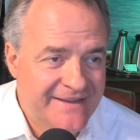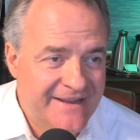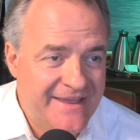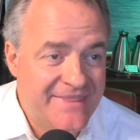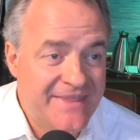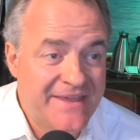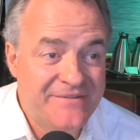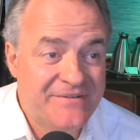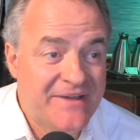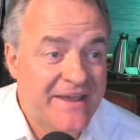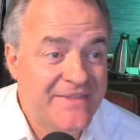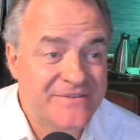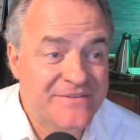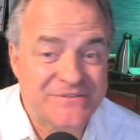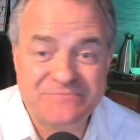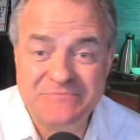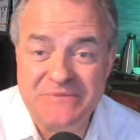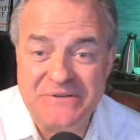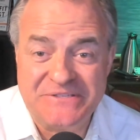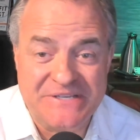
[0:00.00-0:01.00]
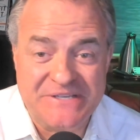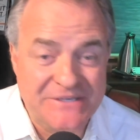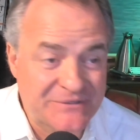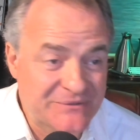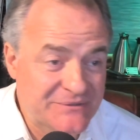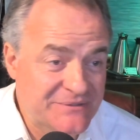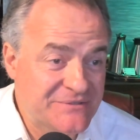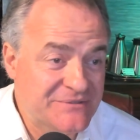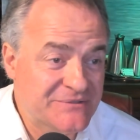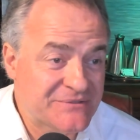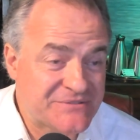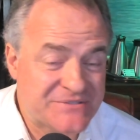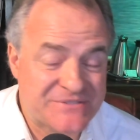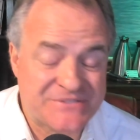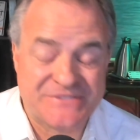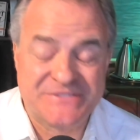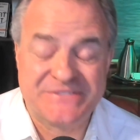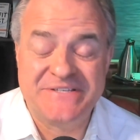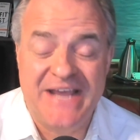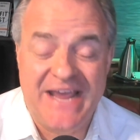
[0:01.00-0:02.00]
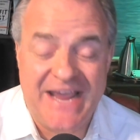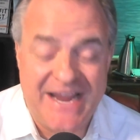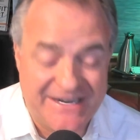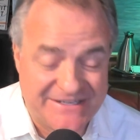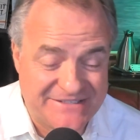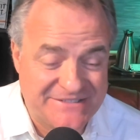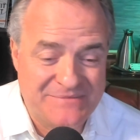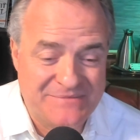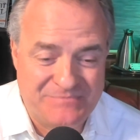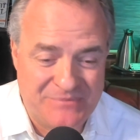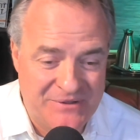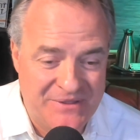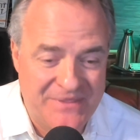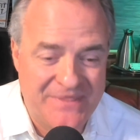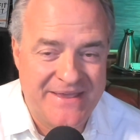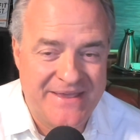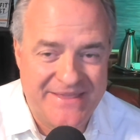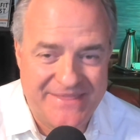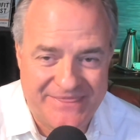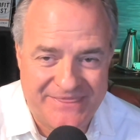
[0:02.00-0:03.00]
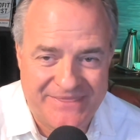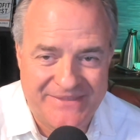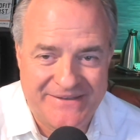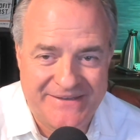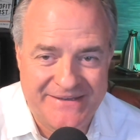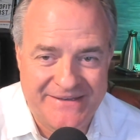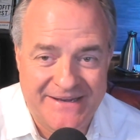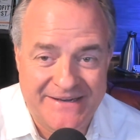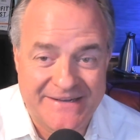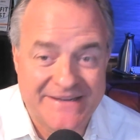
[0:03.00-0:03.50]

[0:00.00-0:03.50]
and they've had this material stacked up on that thing.